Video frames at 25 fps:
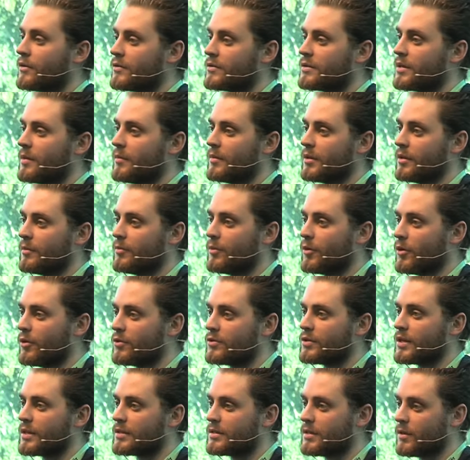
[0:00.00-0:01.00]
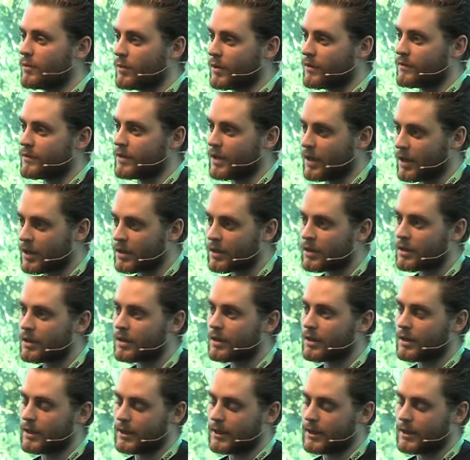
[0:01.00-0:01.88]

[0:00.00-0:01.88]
on some of the projects that we've done.